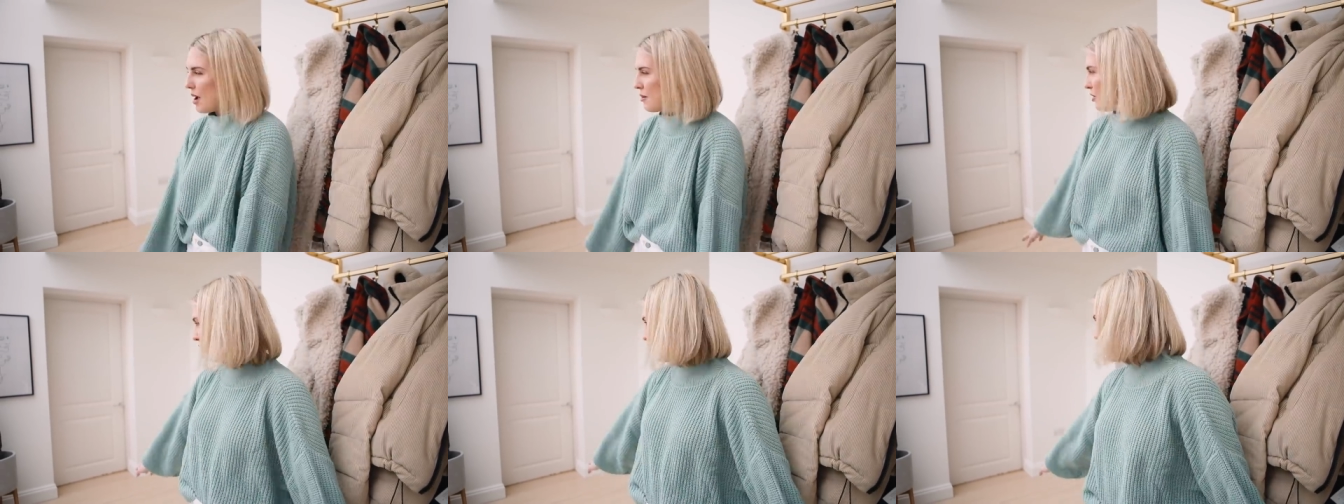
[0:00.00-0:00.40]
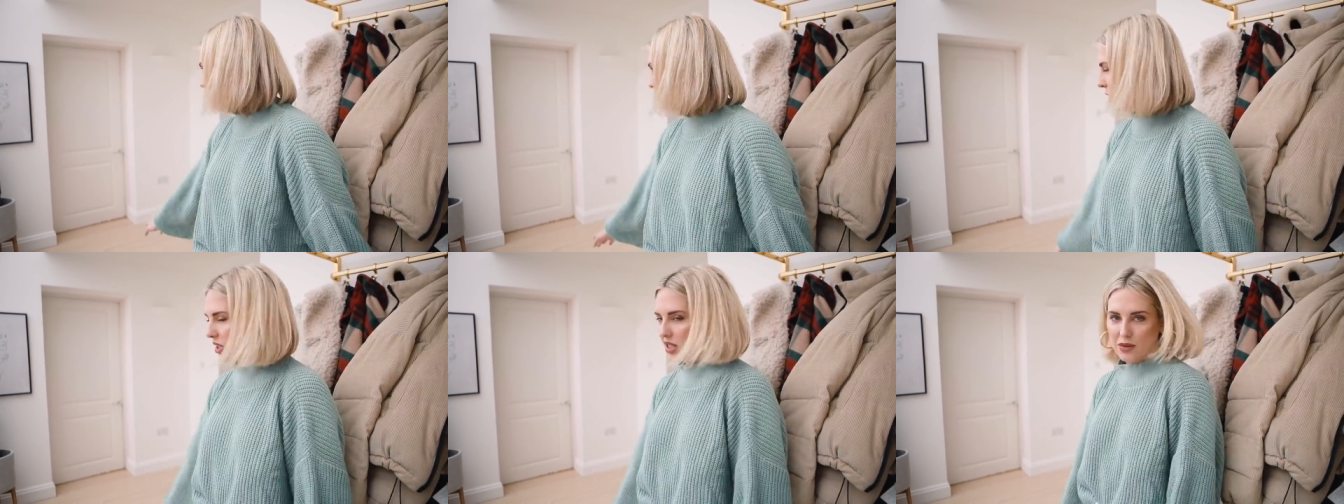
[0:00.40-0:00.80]
I moved in
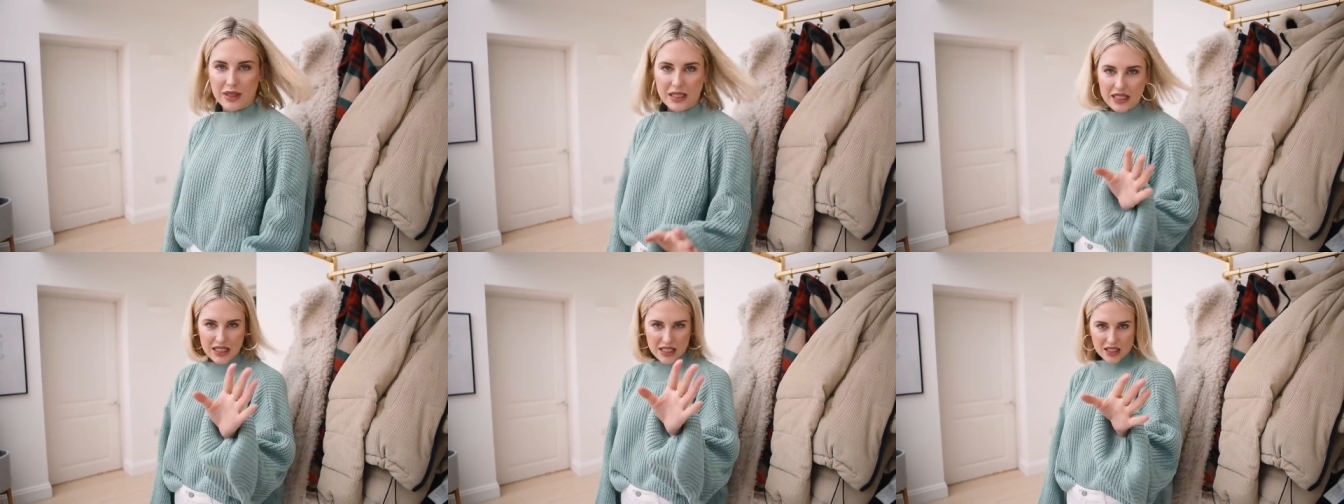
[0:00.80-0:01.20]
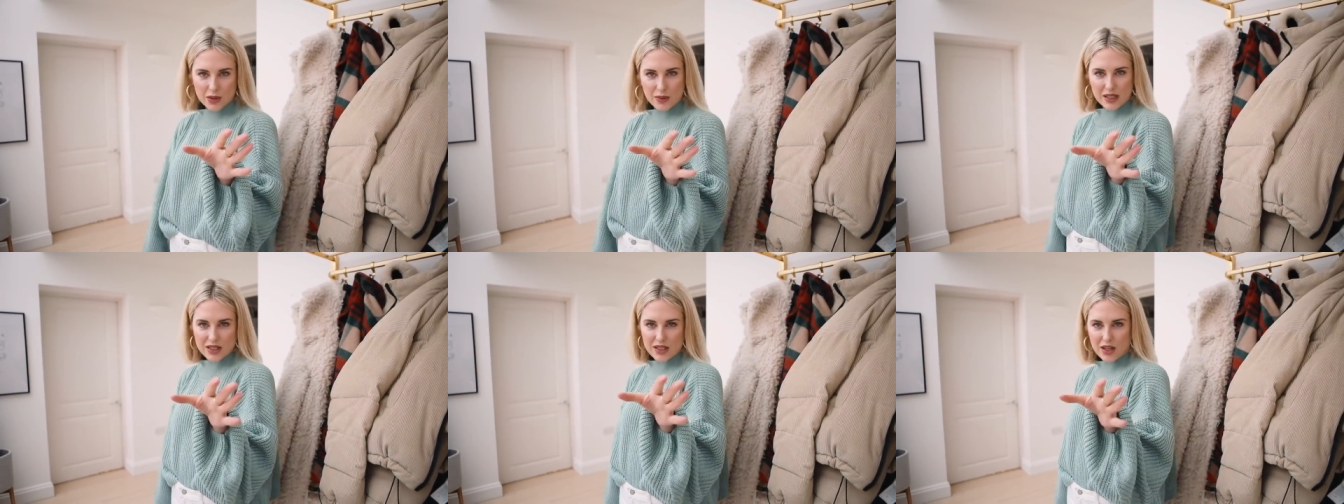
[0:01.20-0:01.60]
approximately 6
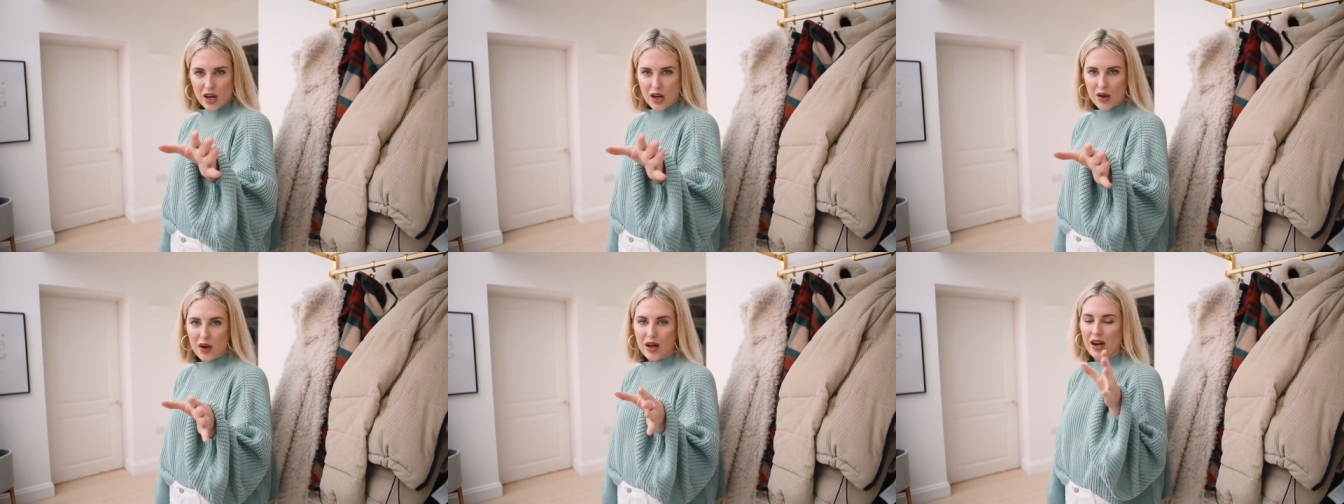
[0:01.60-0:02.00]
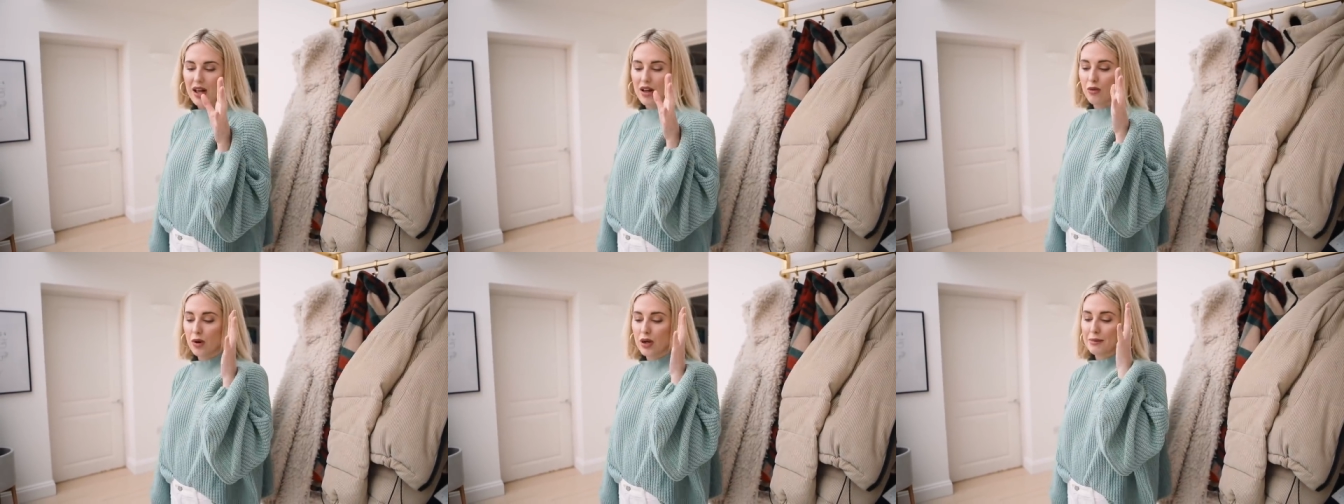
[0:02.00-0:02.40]
weeks ago, and
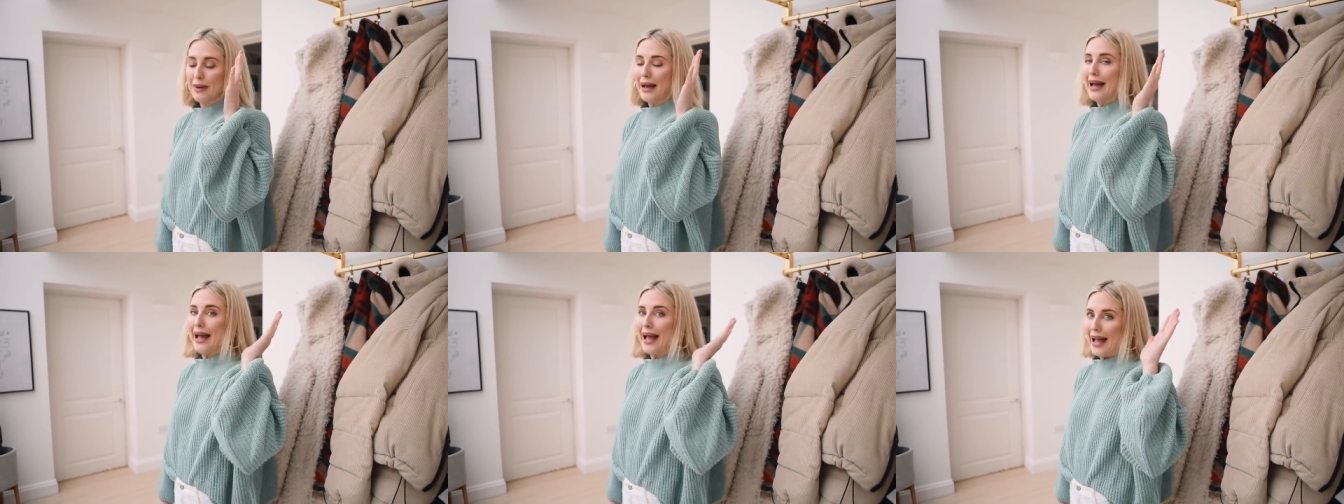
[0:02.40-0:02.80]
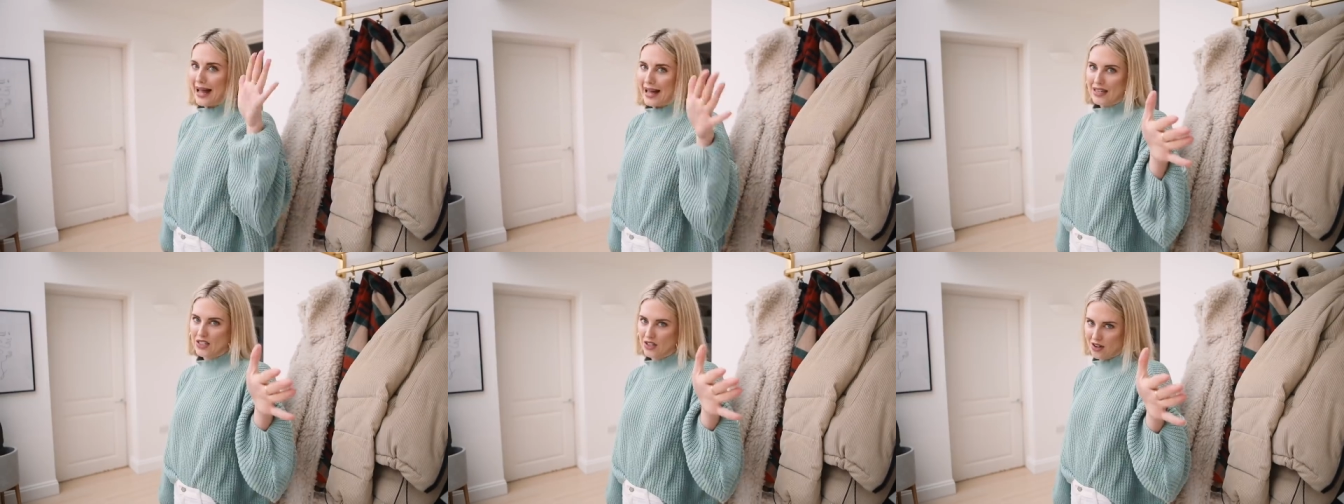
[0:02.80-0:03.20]
I worked my
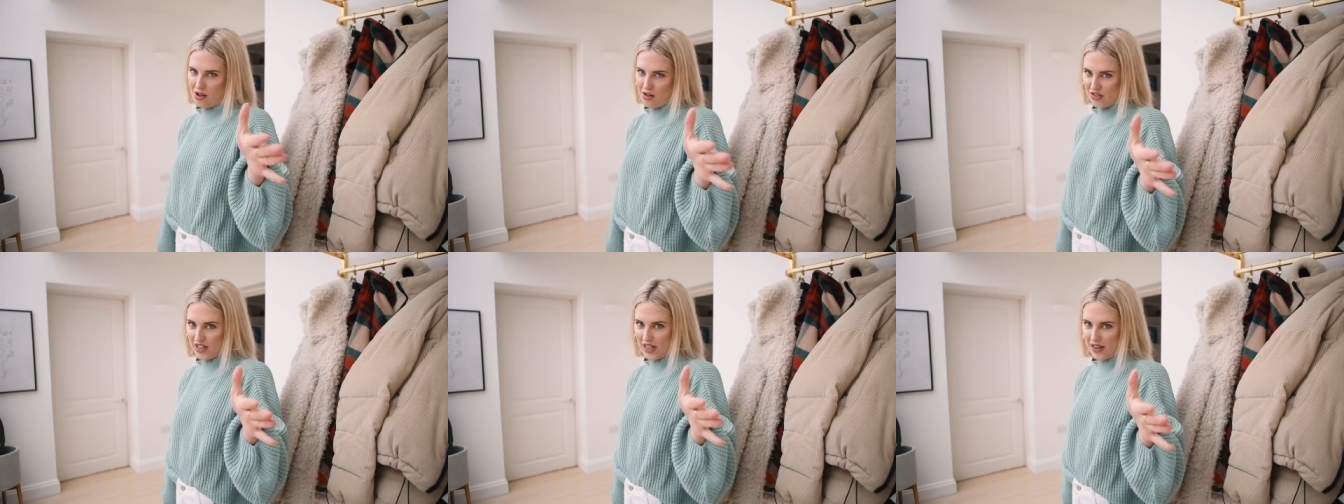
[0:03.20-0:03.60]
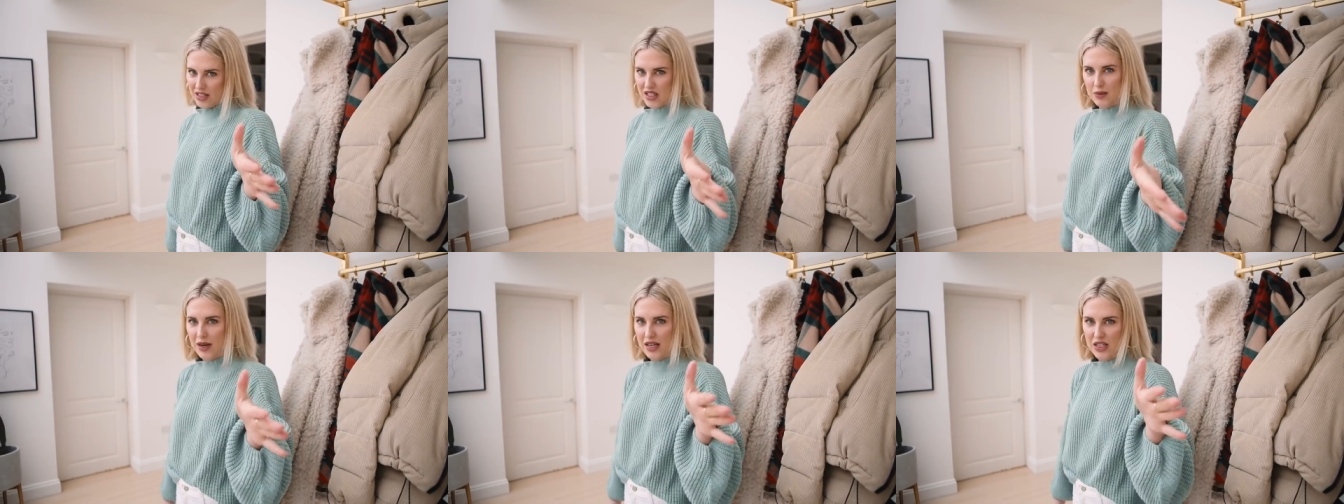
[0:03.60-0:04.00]
ass off to get
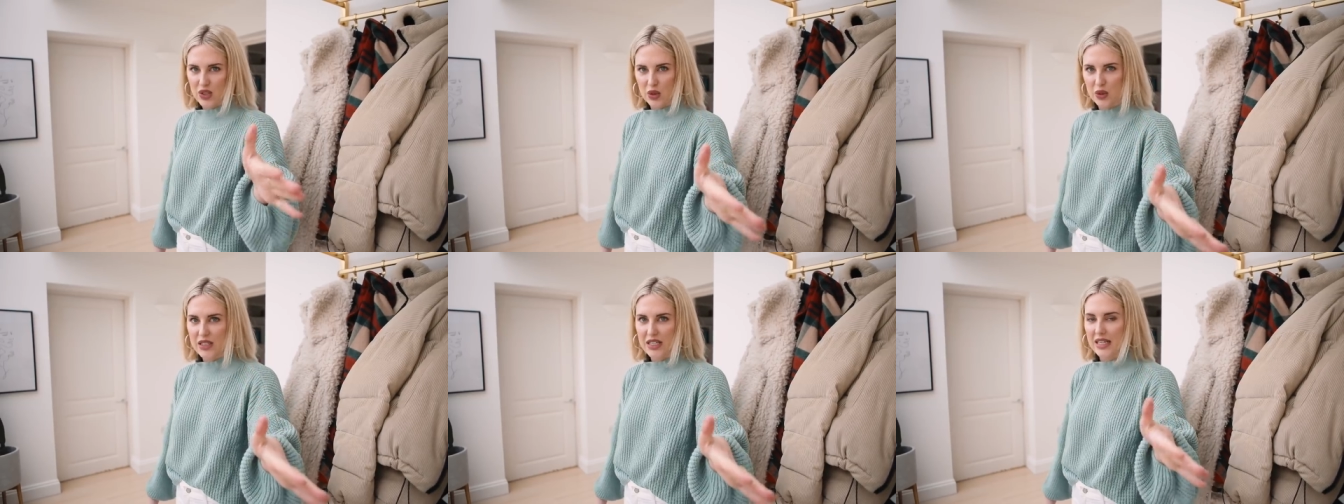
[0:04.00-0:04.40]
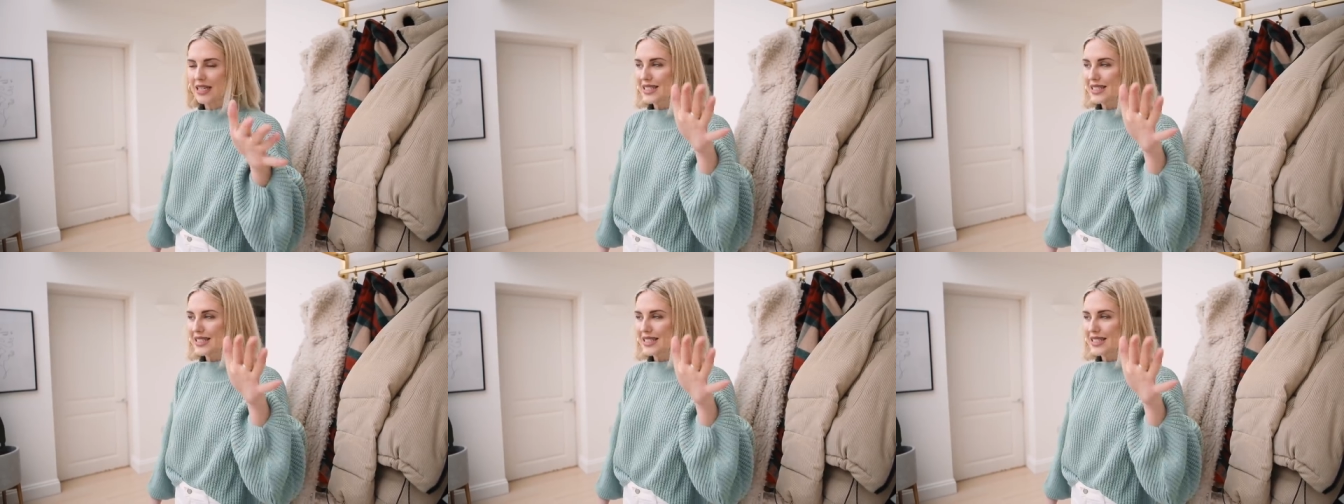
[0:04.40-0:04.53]
this place sorted.